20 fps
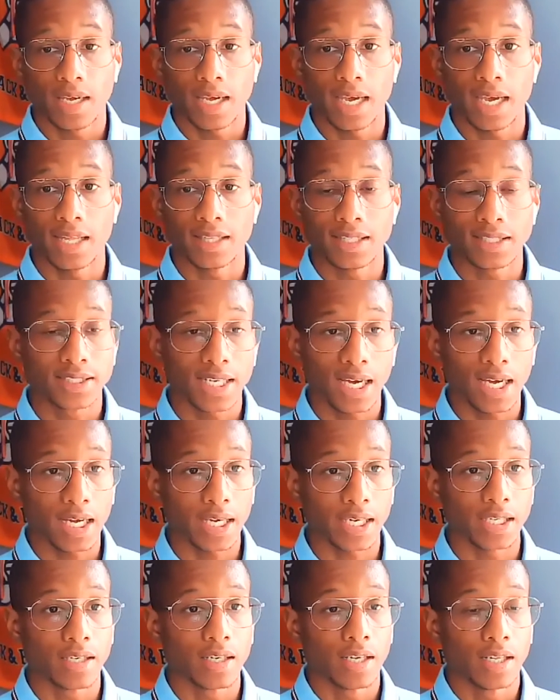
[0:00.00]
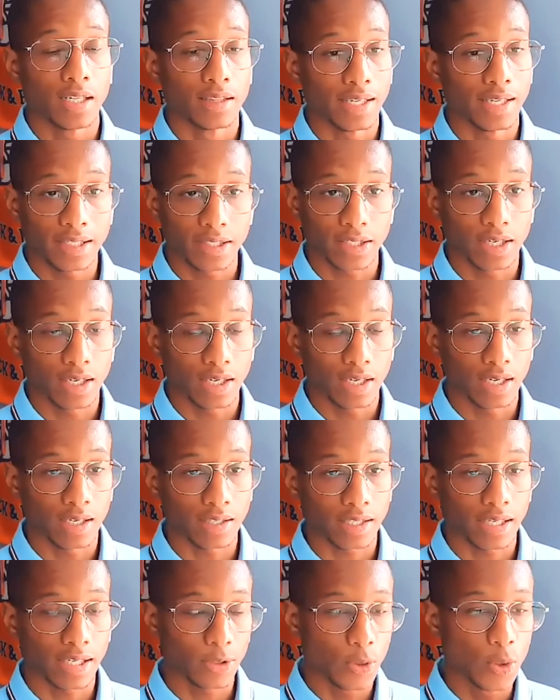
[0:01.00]
And this guy, like
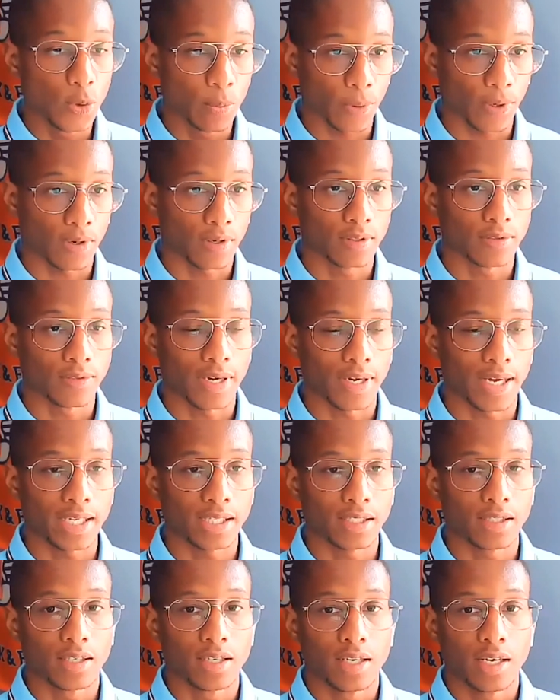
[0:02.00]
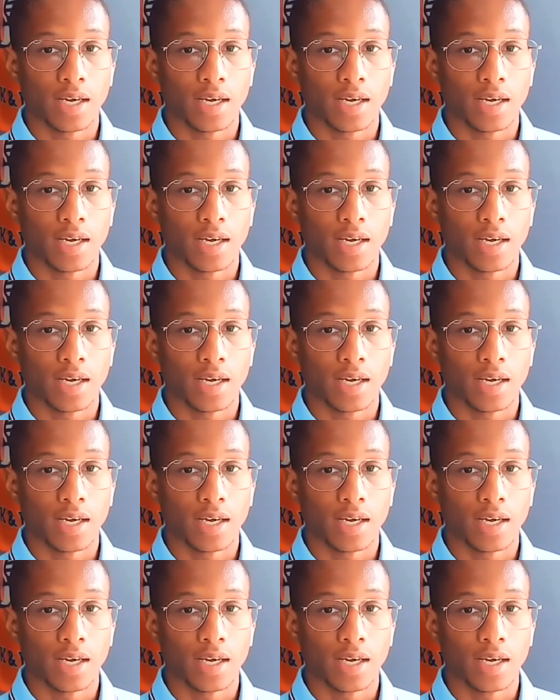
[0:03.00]
Ken Cooper, right?